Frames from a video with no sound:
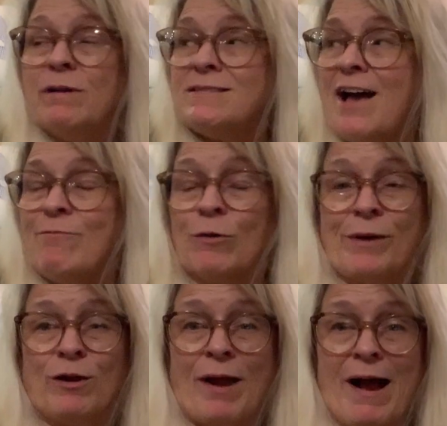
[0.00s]
I have my
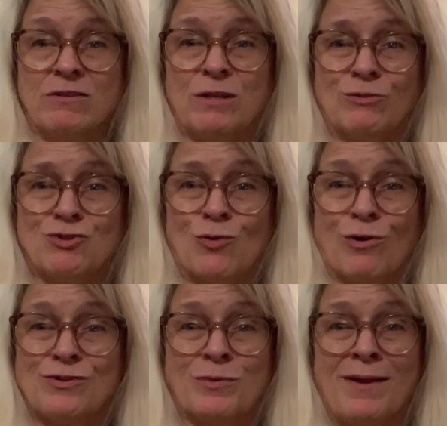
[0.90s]
regular household
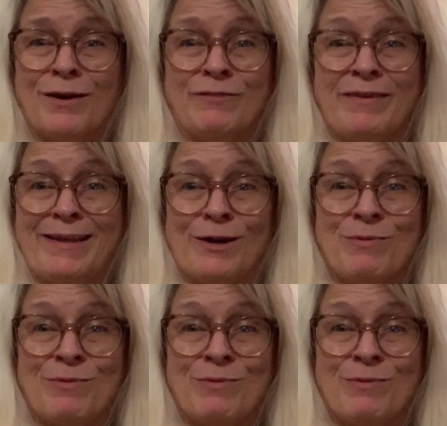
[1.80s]
chores. We're not going to video